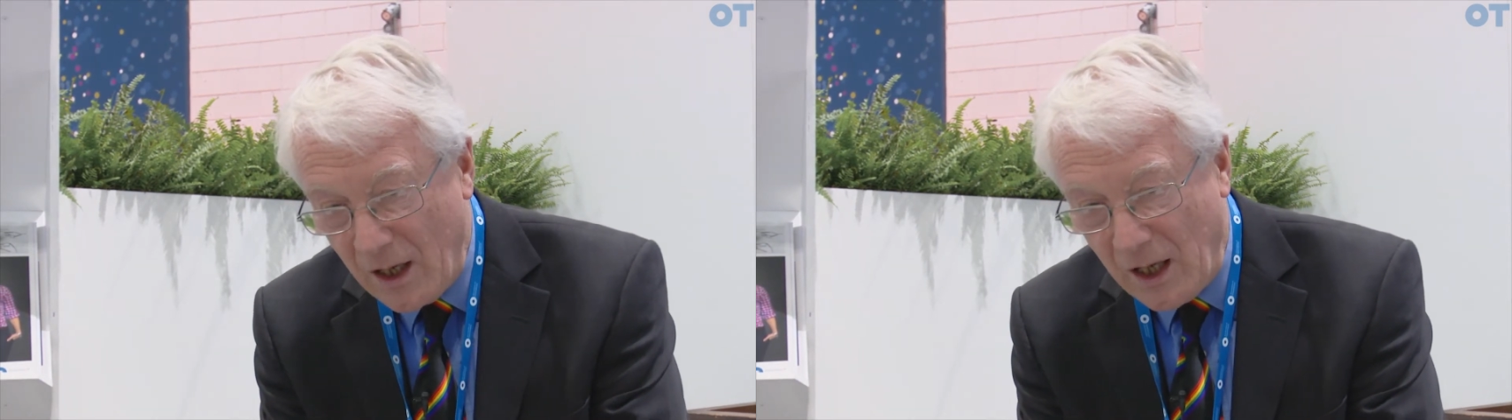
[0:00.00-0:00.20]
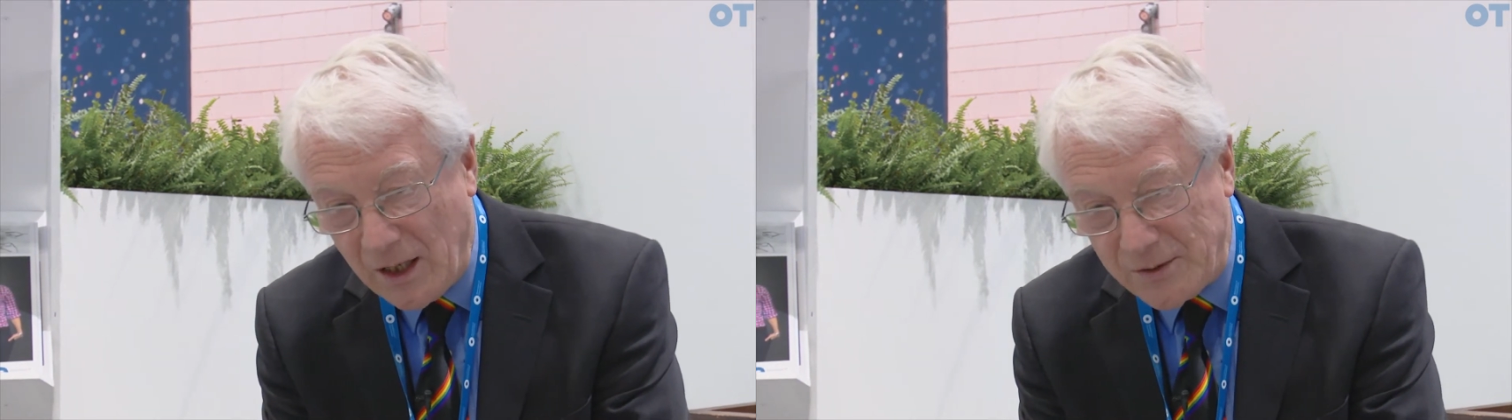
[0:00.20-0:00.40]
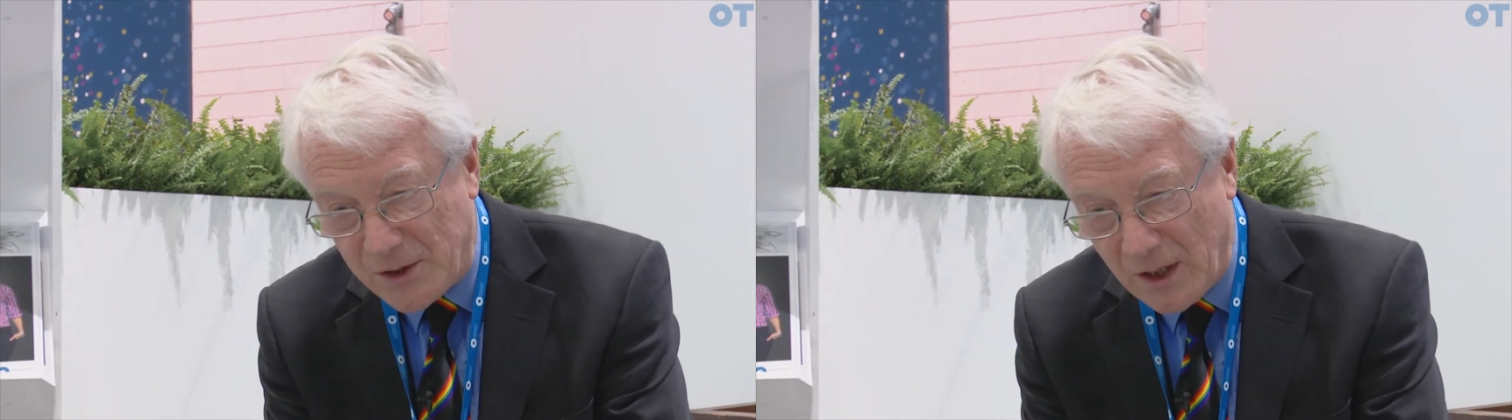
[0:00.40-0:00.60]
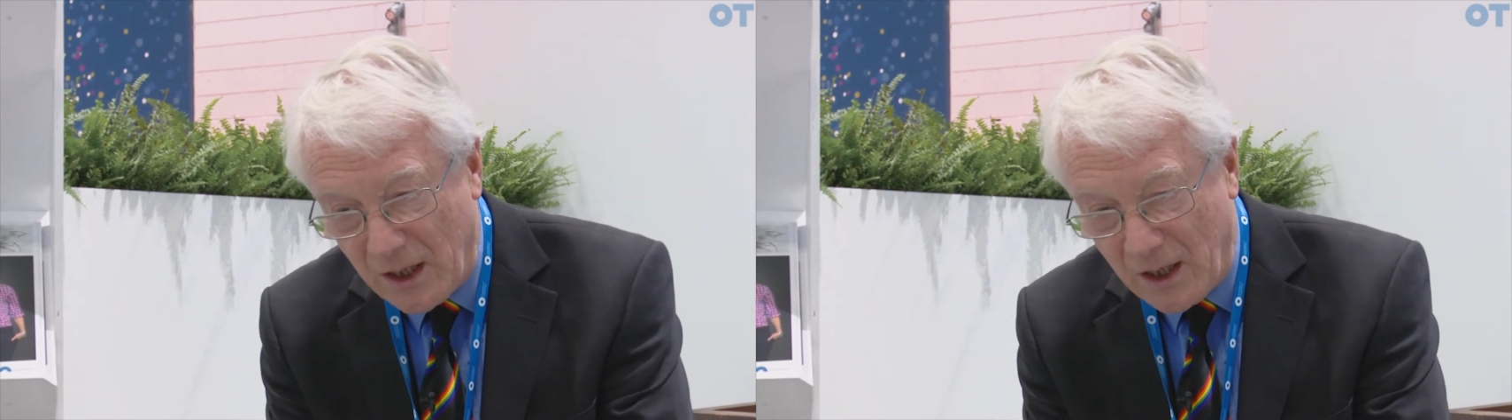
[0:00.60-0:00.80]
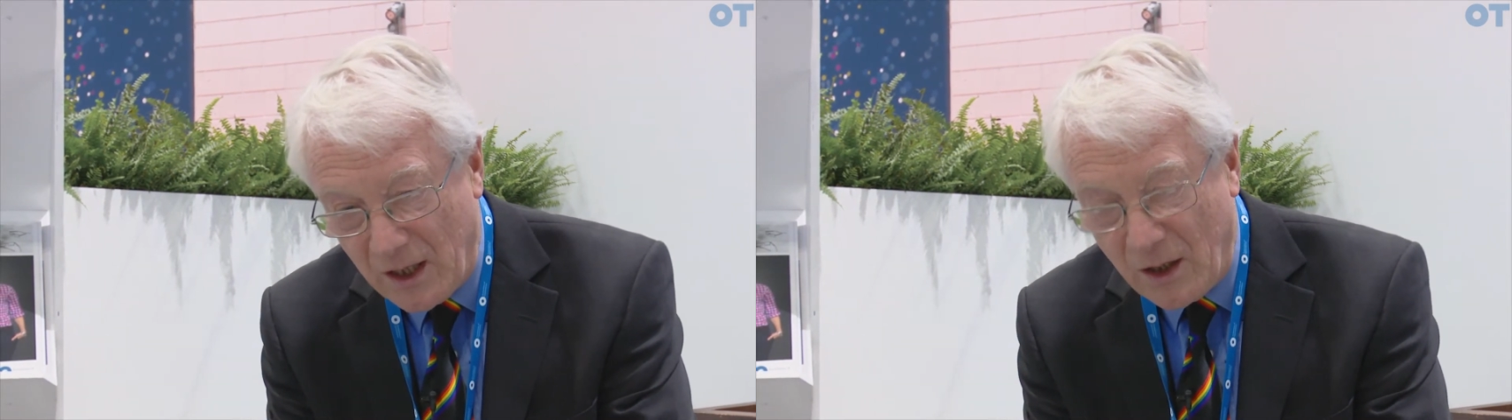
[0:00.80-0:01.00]
And
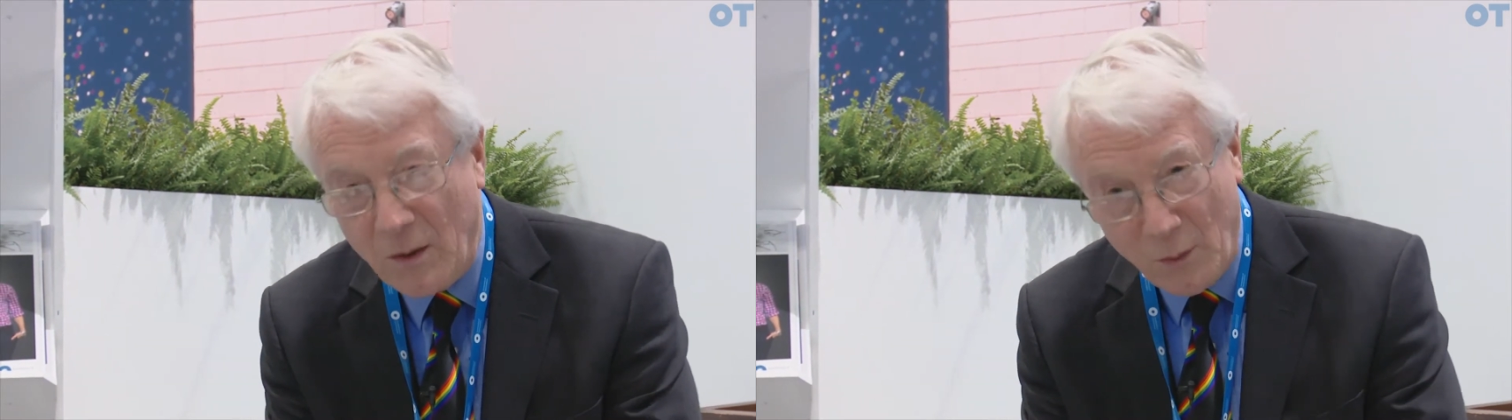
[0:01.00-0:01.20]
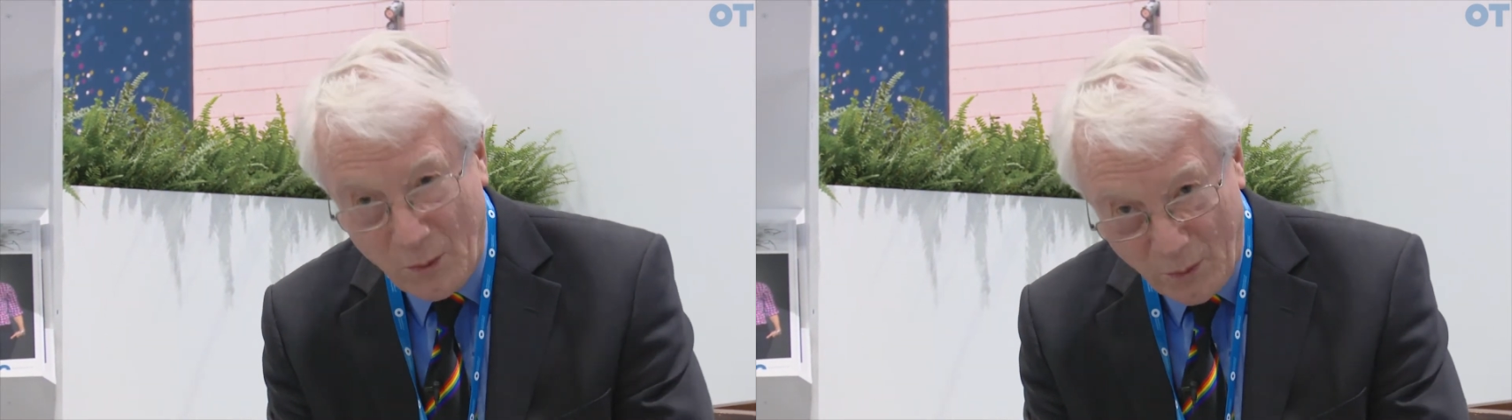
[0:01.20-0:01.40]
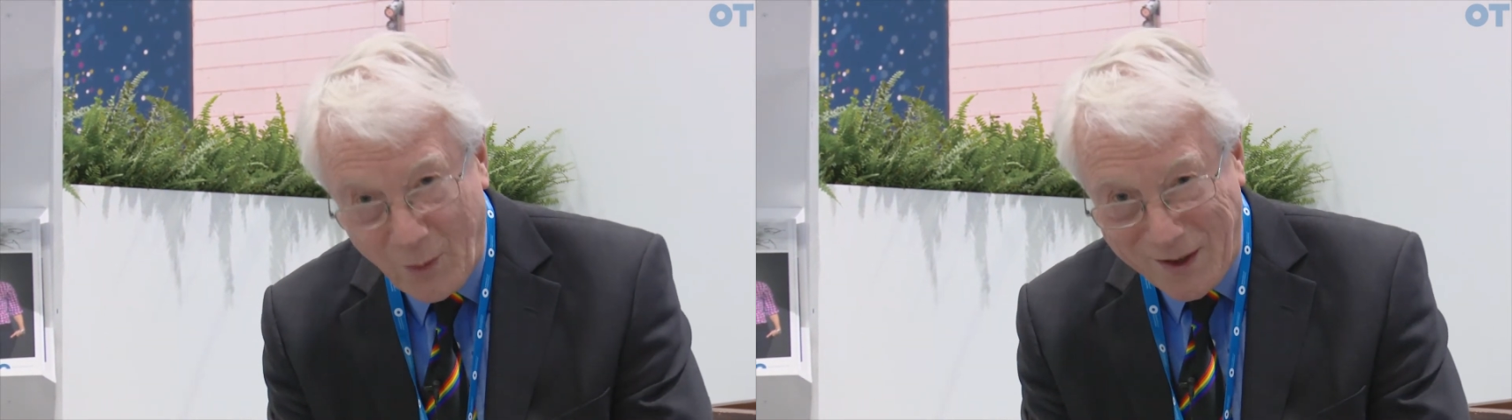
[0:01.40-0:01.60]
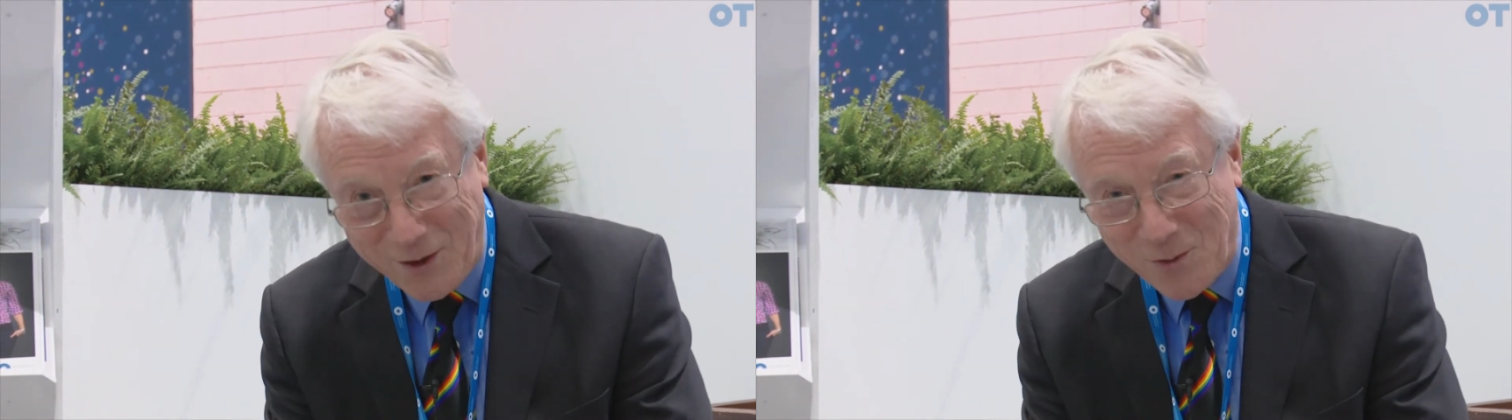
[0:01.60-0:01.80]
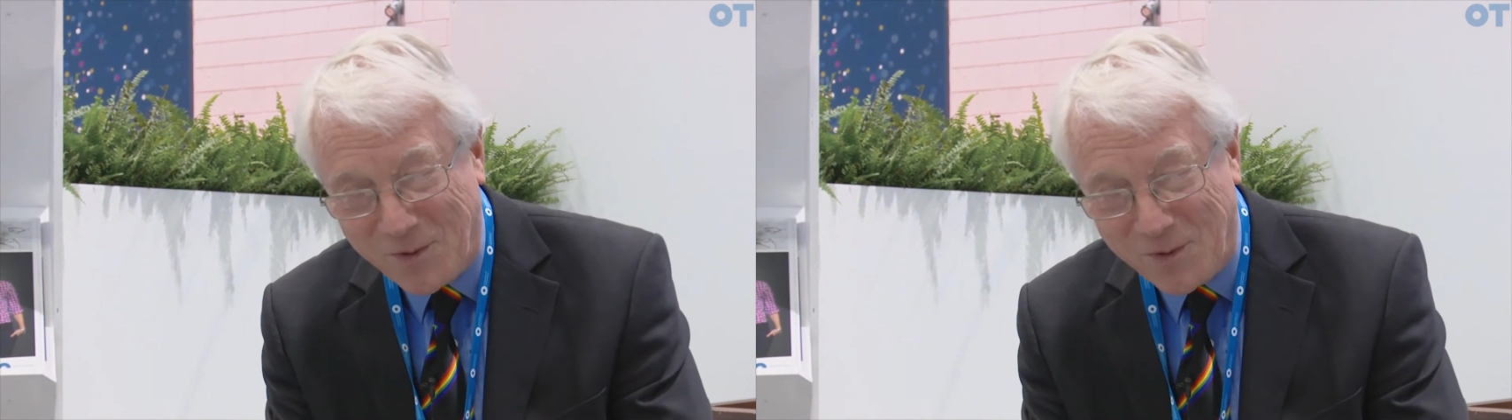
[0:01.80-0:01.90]
when you